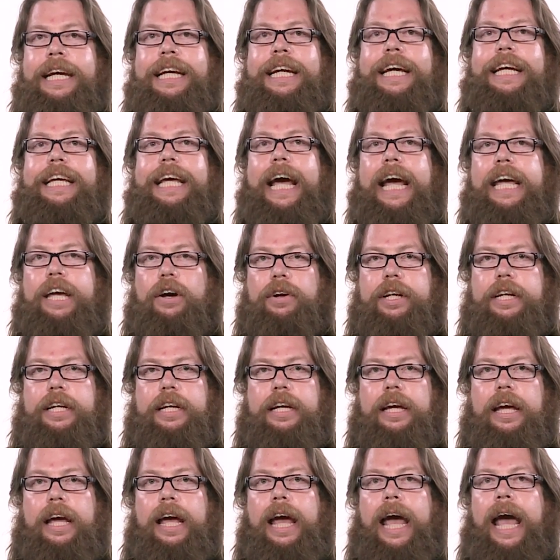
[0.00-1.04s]
in a
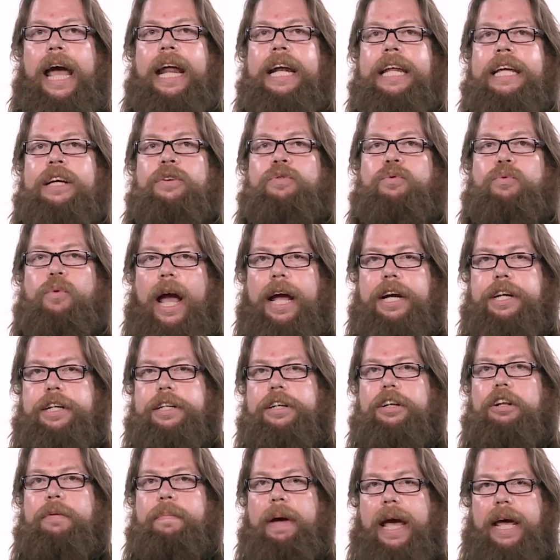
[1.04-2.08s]
chaotic and
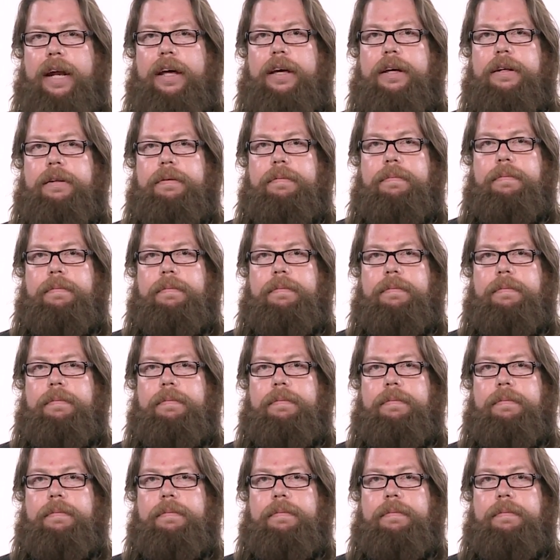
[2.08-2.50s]
irrational manner.